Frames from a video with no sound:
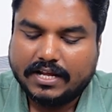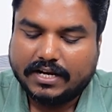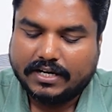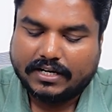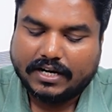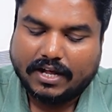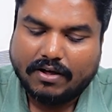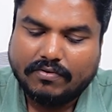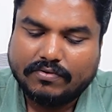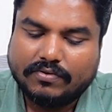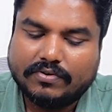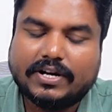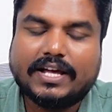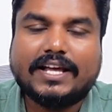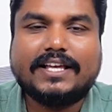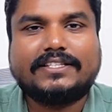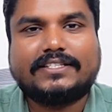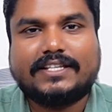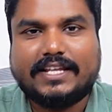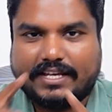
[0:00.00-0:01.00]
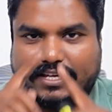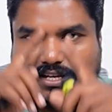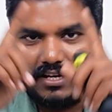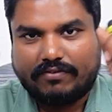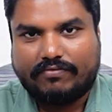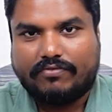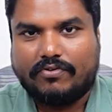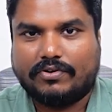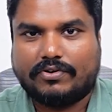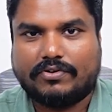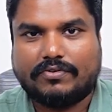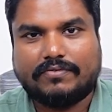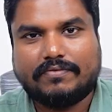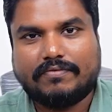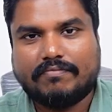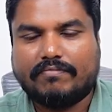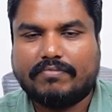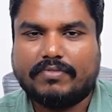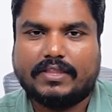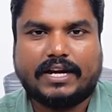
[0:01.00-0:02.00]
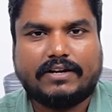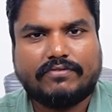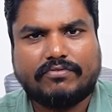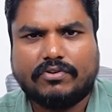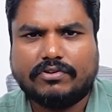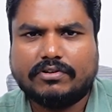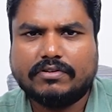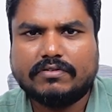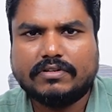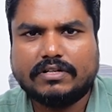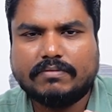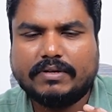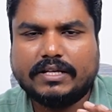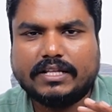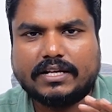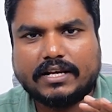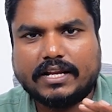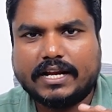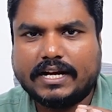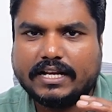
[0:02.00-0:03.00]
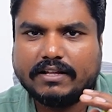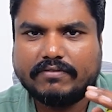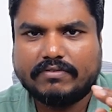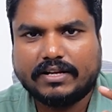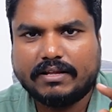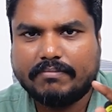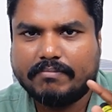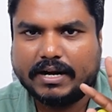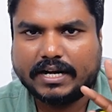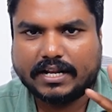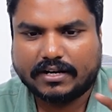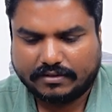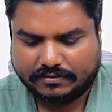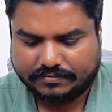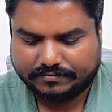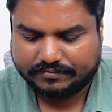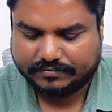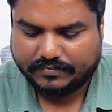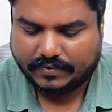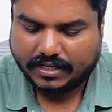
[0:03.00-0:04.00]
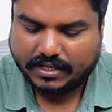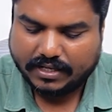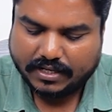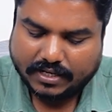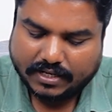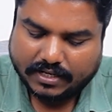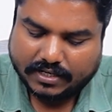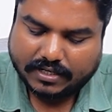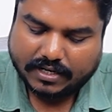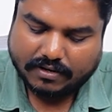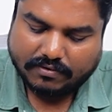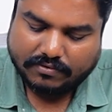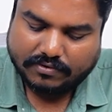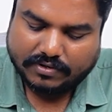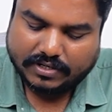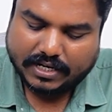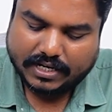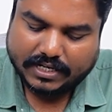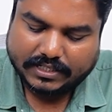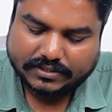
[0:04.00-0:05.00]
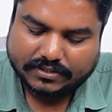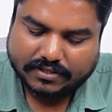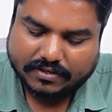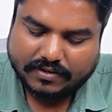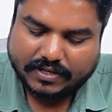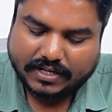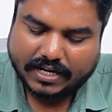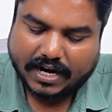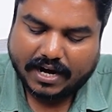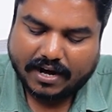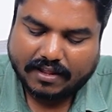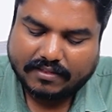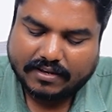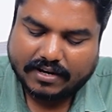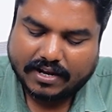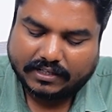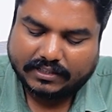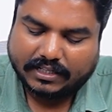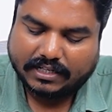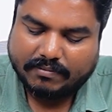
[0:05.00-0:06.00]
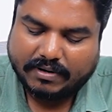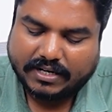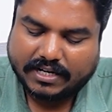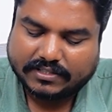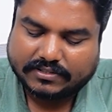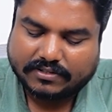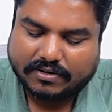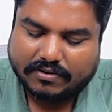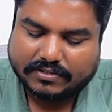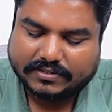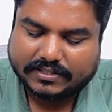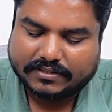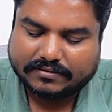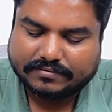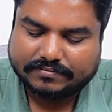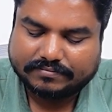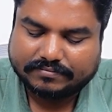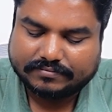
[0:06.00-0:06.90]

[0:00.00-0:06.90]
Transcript: Now Guna is taking a photo. That photo will be relatively better. Now Guna is going another 100 meters closer.